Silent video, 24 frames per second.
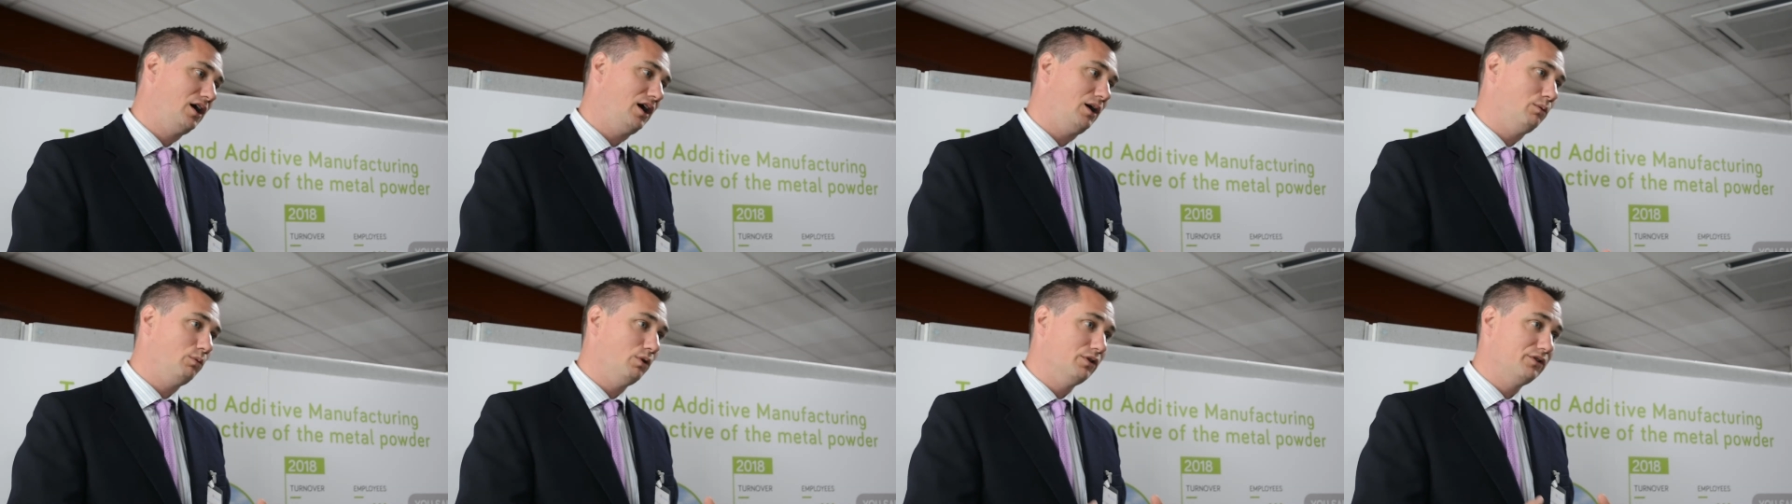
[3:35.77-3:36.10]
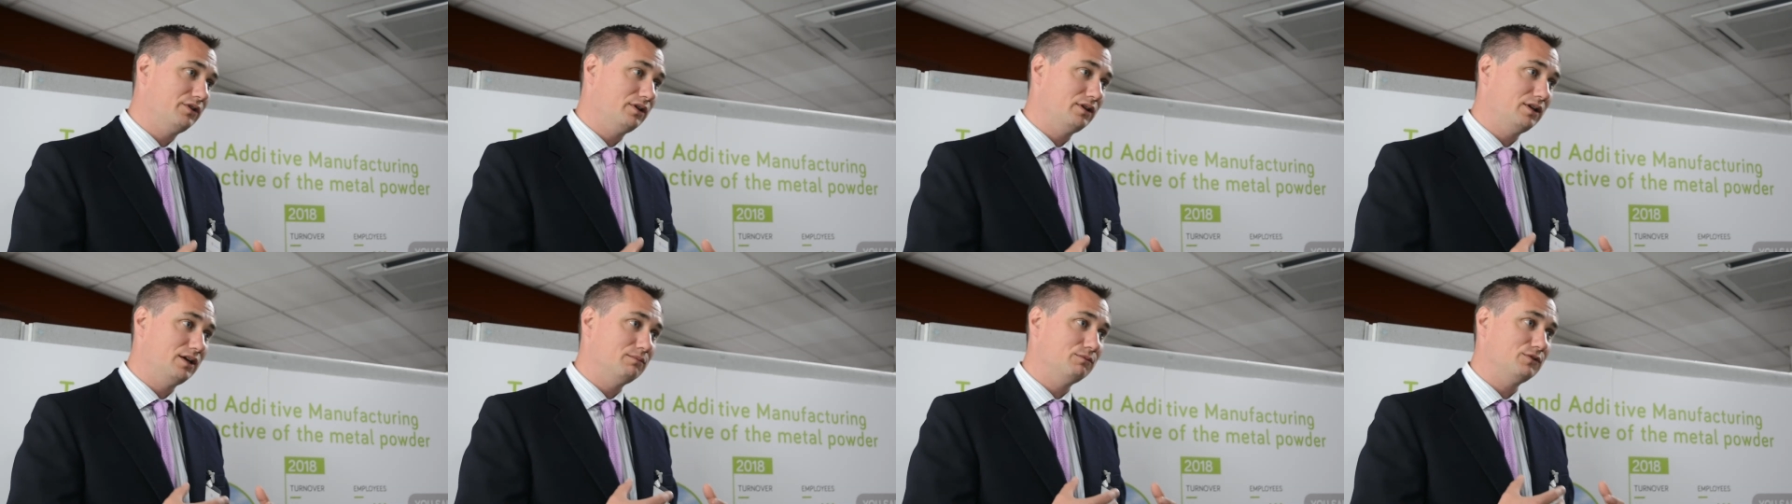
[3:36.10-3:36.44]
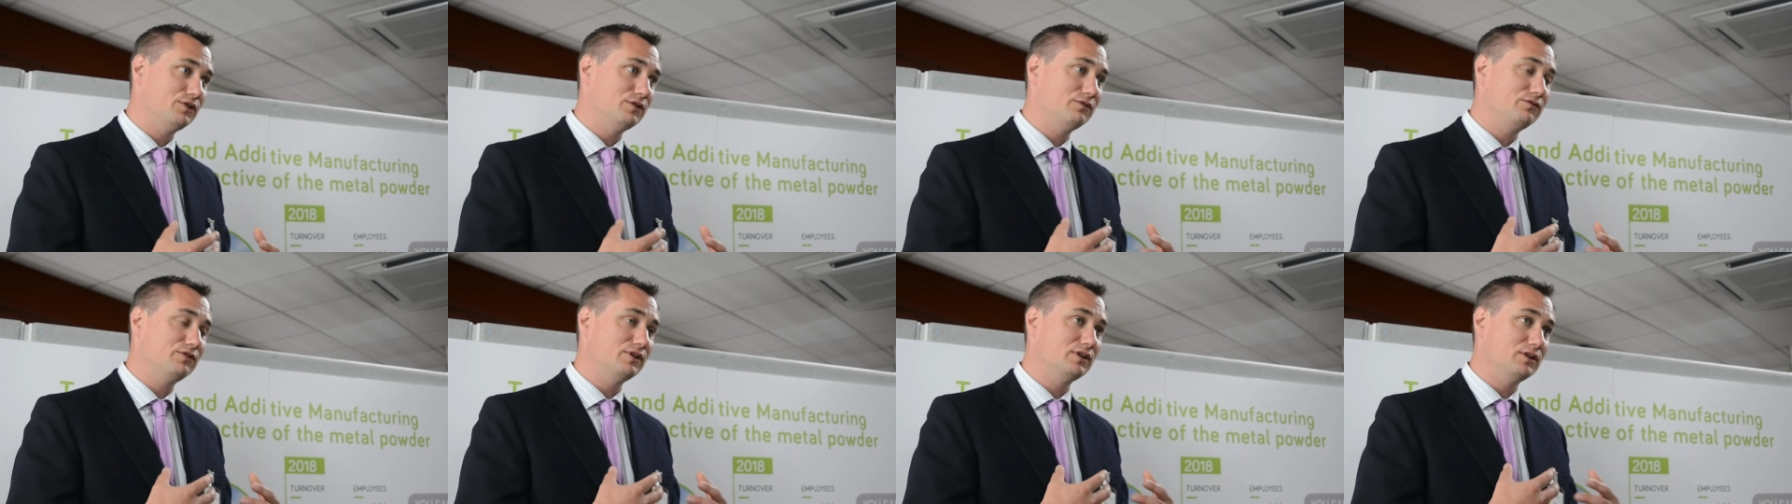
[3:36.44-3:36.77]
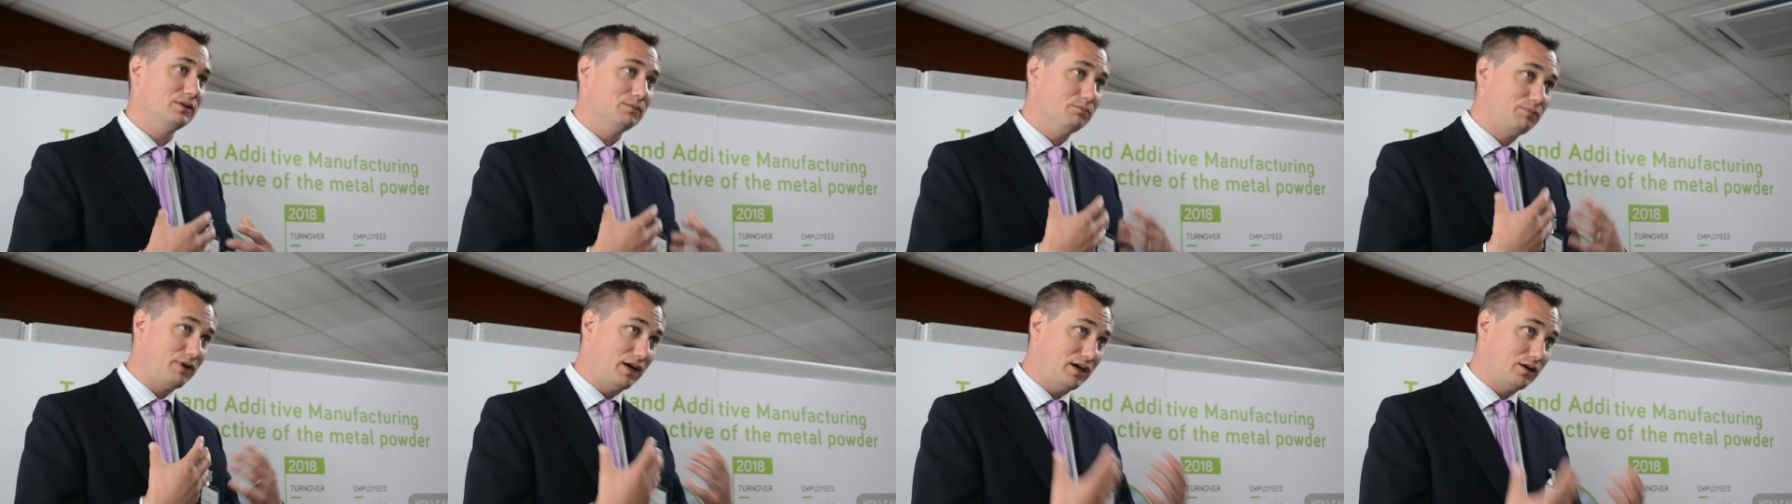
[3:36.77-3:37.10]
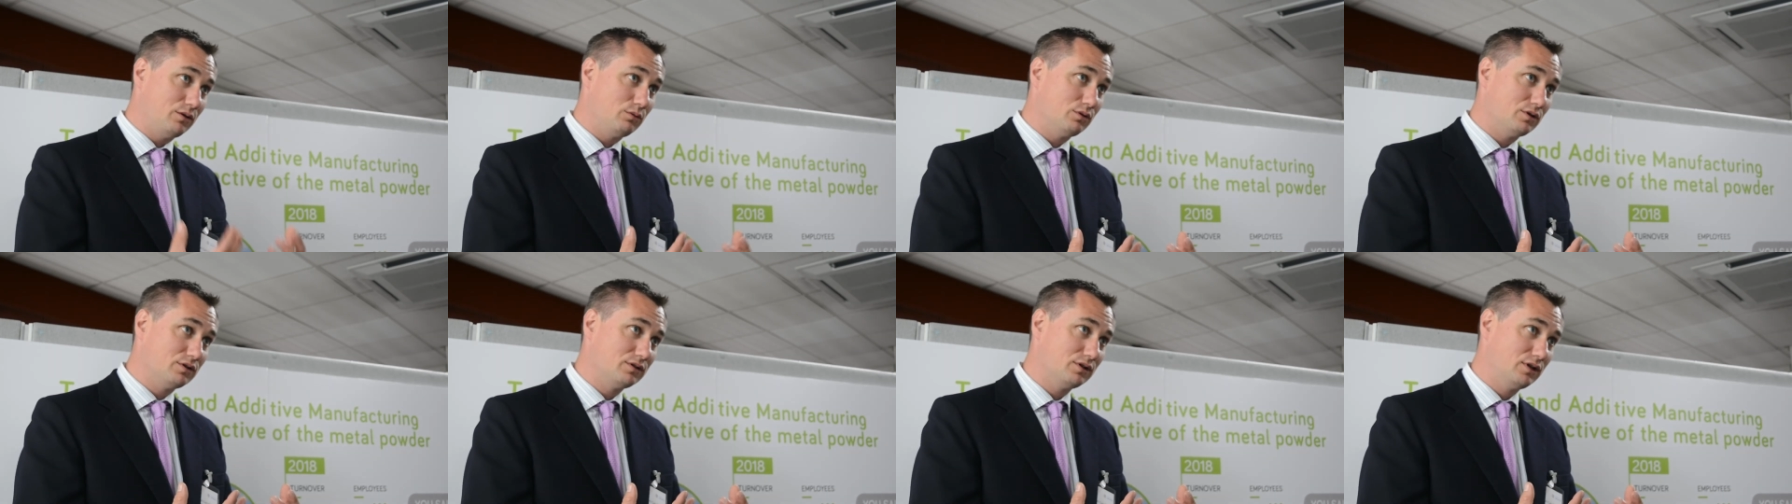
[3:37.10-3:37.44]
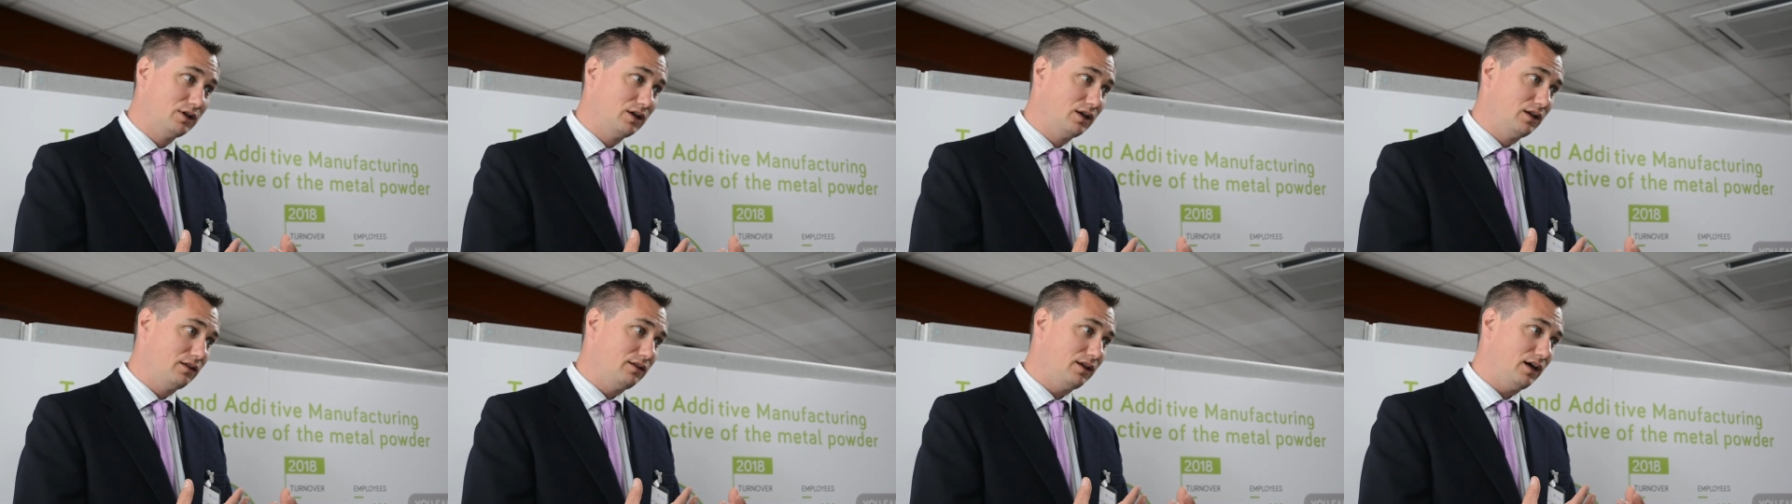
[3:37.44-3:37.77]
I want them to feel empowered
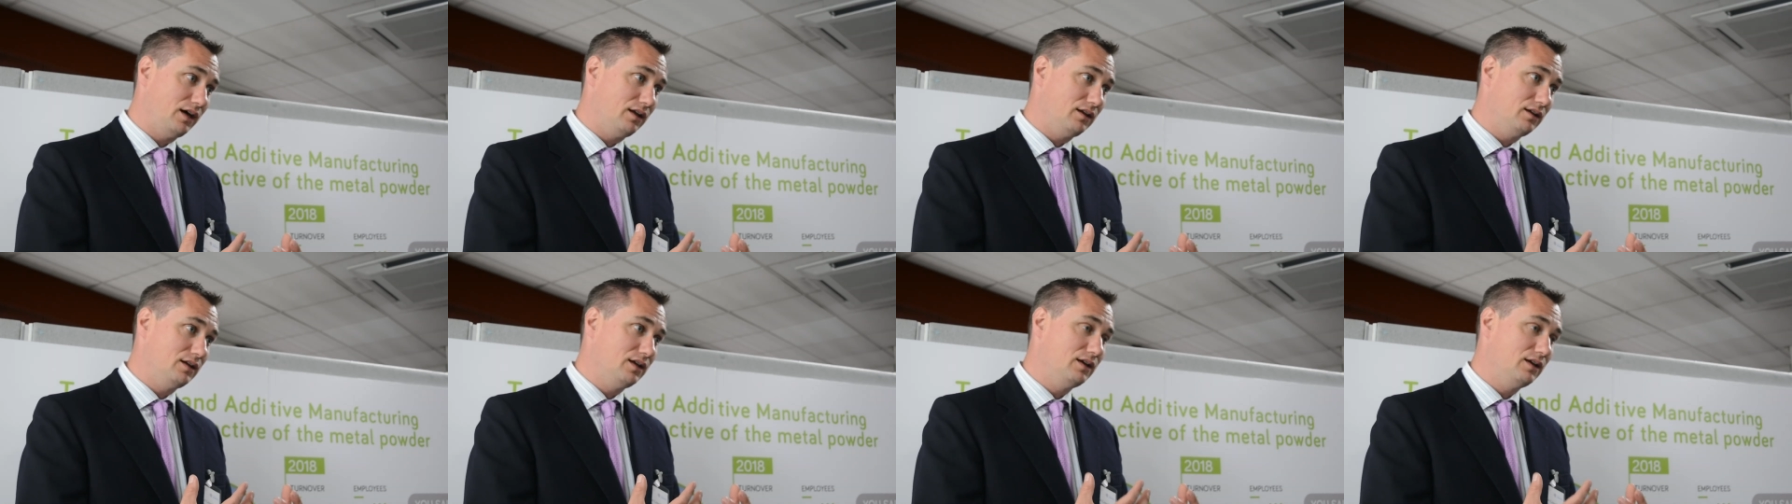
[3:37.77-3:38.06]
that